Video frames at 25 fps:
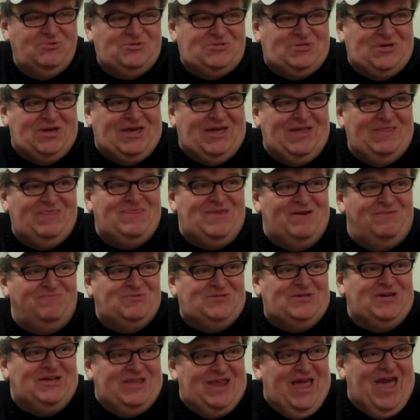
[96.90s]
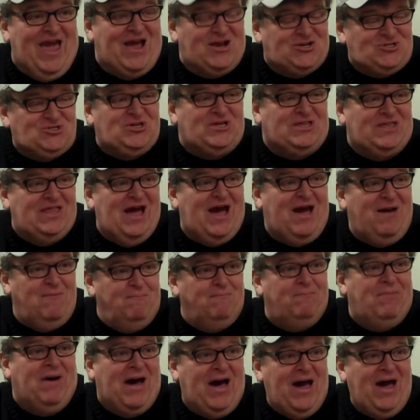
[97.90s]
to get them to actually
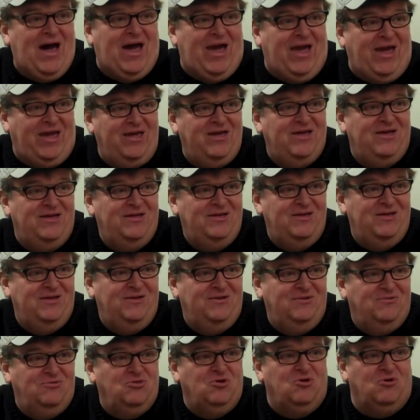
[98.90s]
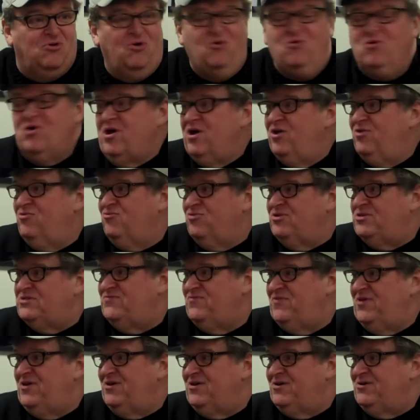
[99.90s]
not buy their own country's
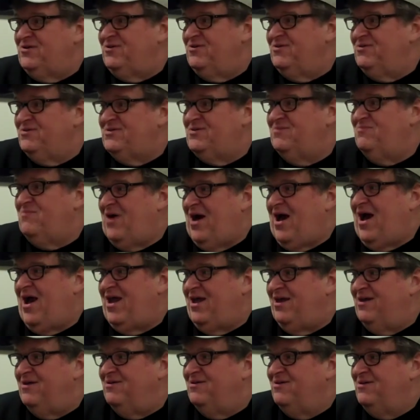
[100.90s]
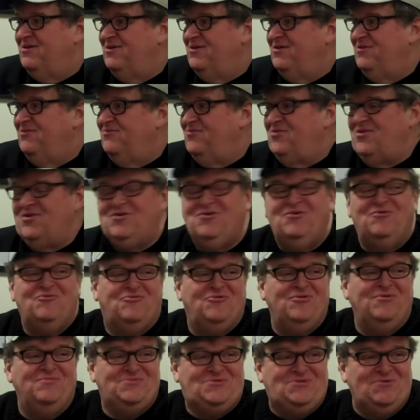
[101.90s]
vehicle, to buy a vehicle
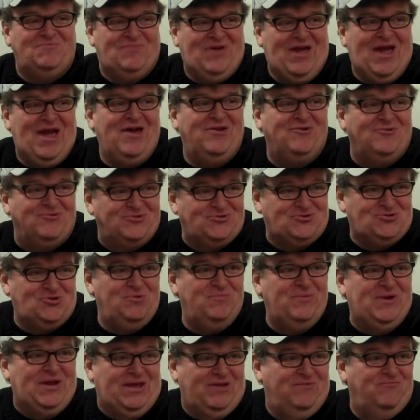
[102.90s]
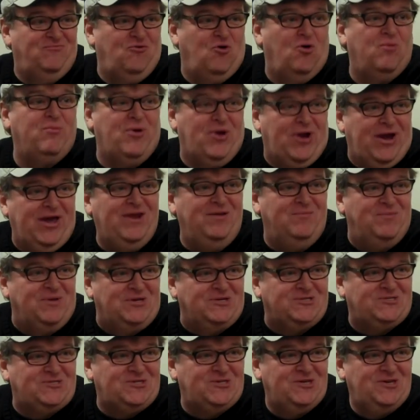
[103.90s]
from Japan or Germany, former
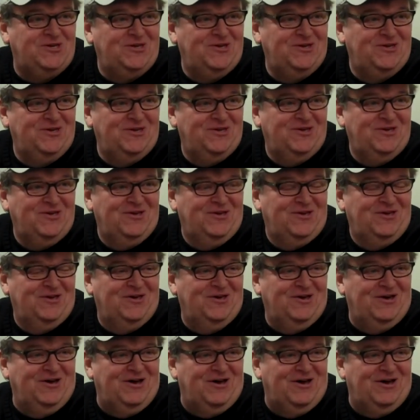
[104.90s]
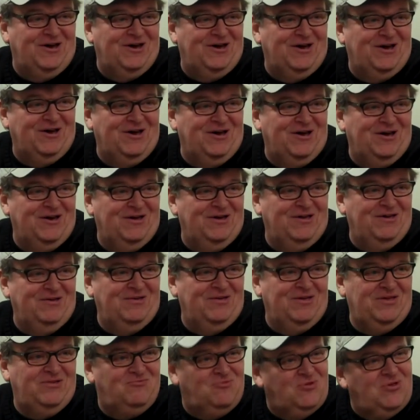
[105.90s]
enemies.
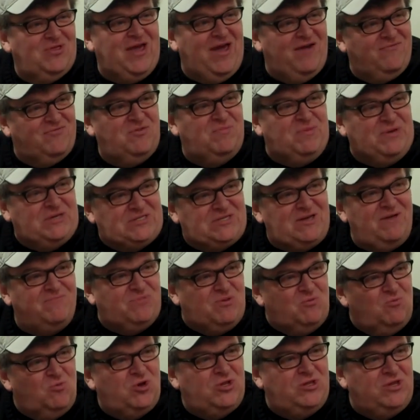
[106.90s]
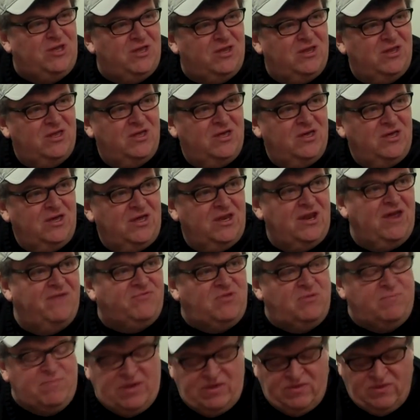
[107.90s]
It'd really have to be something, wouldn't it? It'd
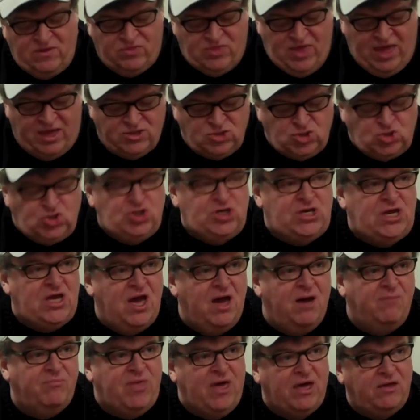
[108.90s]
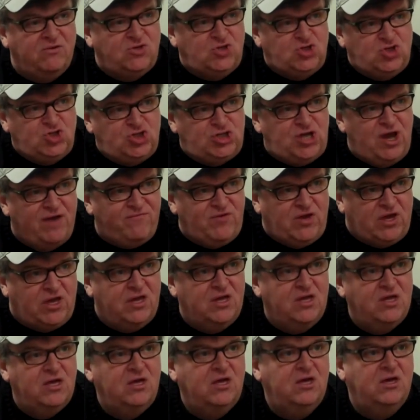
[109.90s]
have to be that GM, that Chevy,